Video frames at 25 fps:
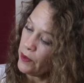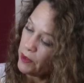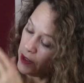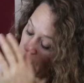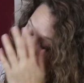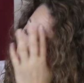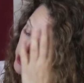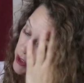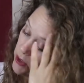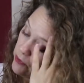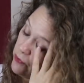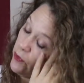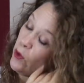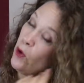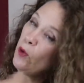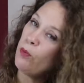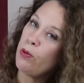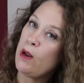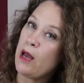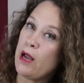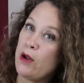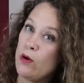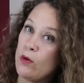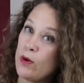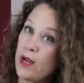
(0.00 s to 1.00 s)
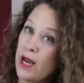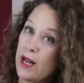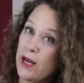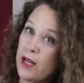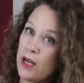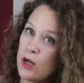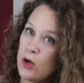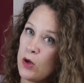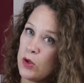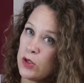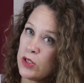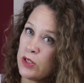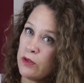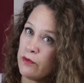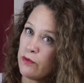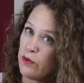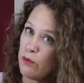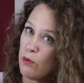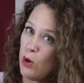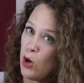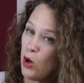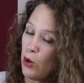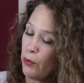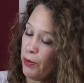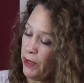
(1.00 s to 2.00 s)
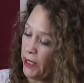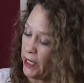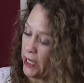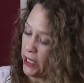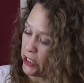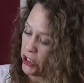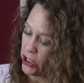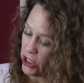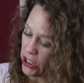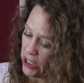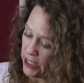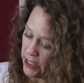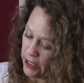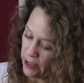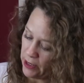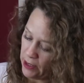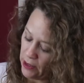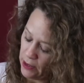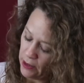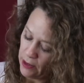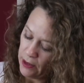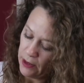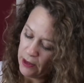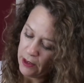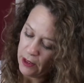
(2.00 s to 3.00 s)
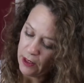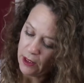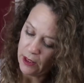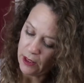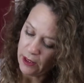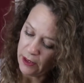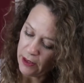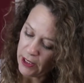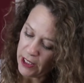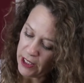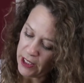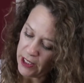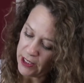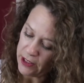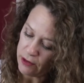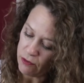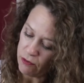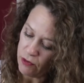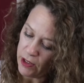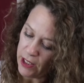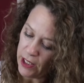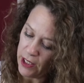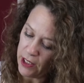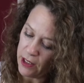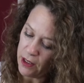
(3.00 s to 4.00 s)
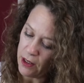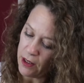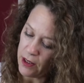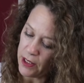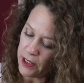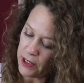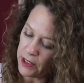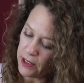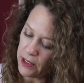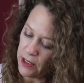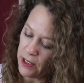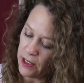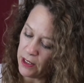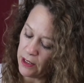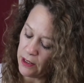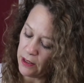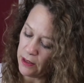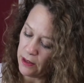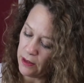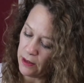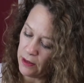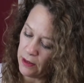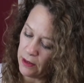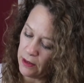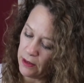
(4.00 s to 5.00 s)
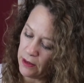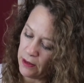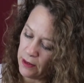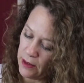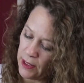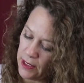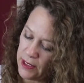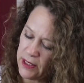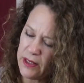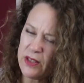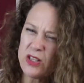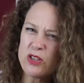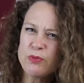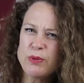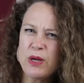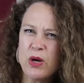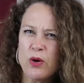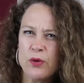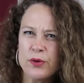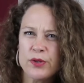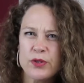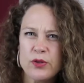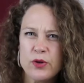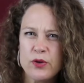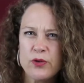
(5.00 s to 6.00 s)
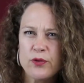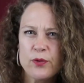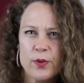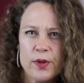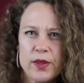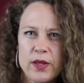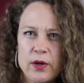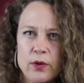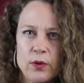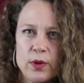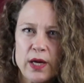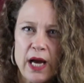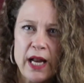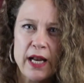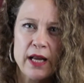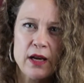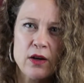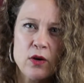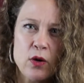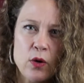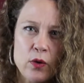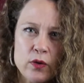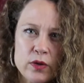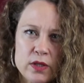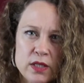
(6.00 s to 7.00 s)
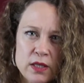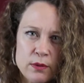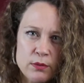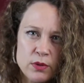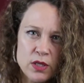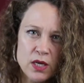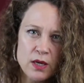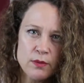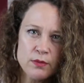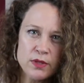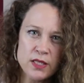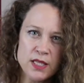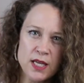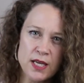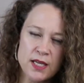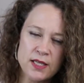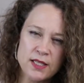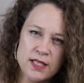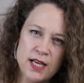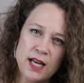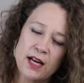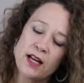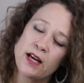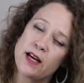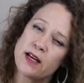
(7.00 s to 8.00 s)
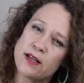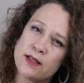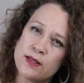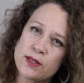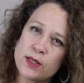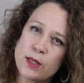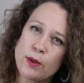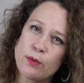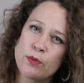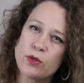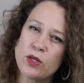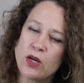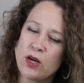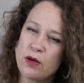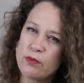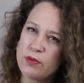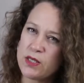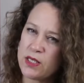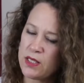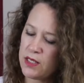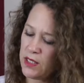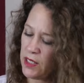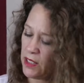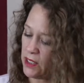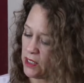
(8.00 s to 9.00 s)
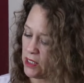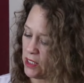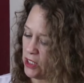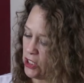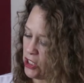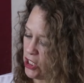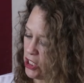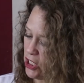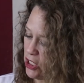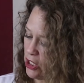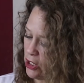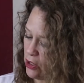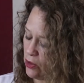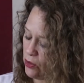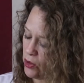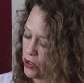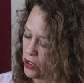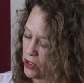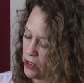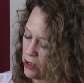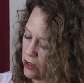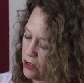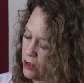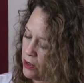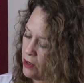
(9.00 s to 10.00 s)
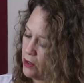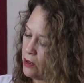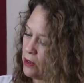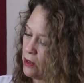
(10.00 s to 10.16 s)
This is 4-ply organic cotton from Hobby actually. And it's really nice, and they seem to be on and off with the organic cotton. Sometimes they sell it and sometimes it's discontinued, and